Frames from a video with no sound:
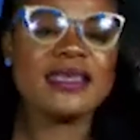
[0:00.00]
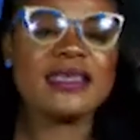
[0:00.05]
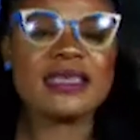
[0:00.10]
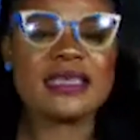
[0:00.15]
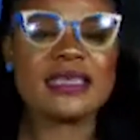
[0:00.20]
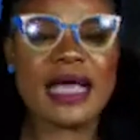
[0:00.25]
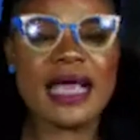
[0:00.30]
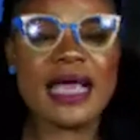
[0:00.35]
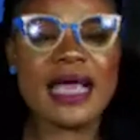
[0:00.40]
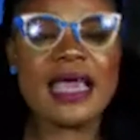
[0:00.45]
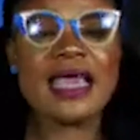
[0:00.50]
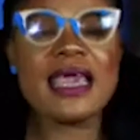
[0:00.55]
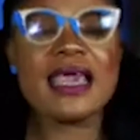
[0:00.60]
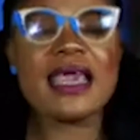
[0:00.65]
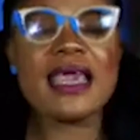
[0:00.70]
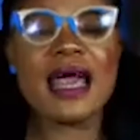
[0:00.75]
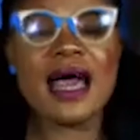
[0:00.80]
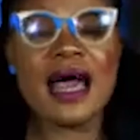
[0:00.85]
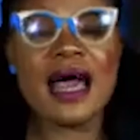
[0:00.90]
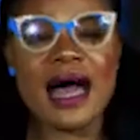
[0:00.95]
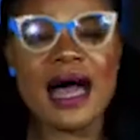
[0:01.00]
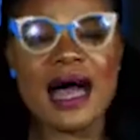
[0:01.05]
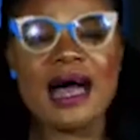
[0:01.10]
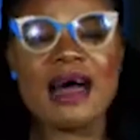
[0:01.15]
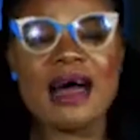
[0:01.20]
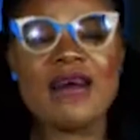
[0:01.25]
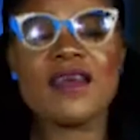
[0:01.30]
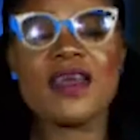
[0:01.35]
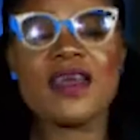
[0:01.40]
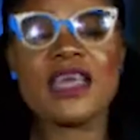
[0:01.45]
they
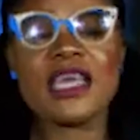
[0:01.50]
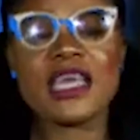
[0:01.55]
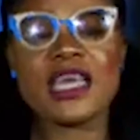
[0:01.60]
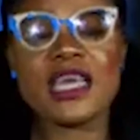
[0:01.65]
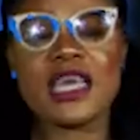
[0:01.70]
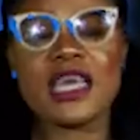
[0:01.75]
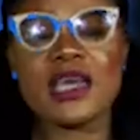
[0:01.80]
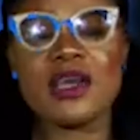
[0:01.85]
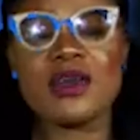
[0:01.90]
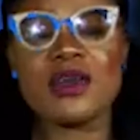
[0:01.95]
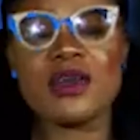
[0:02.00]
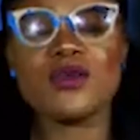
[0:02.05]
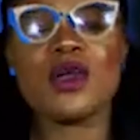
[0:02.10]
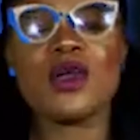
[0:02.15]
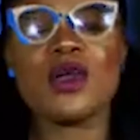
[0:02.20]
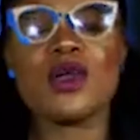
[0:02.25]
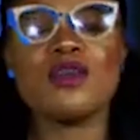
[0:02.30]
have killed